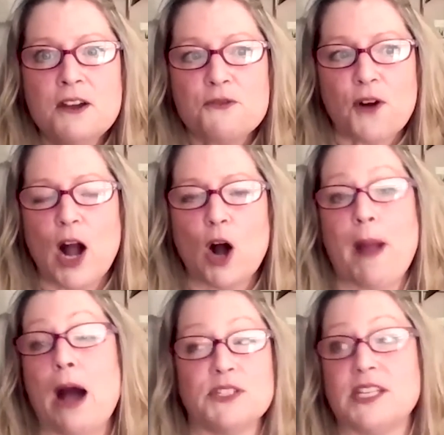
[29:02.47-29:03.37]
for help
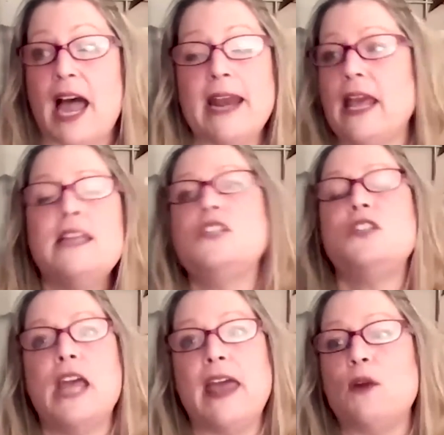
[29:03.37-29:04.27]
outside.
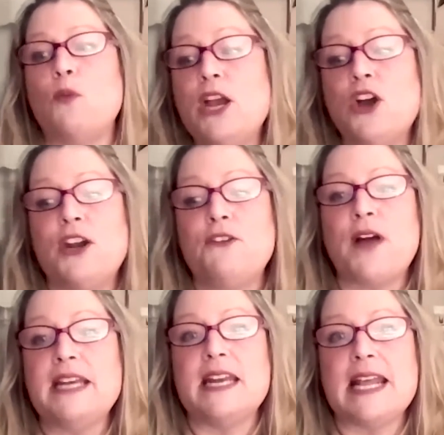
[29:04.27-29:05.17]
And we couldn't
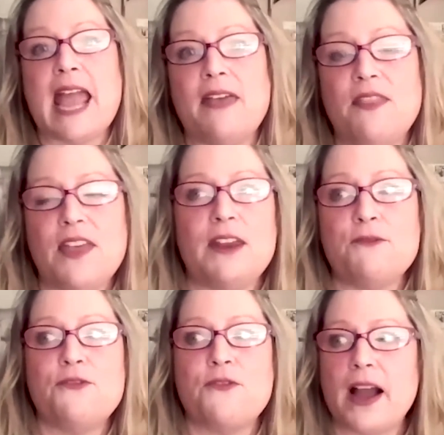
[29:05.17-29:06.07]
find any. And then
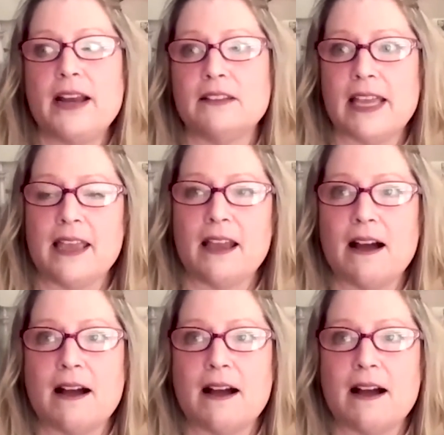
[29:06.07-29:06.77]
finally,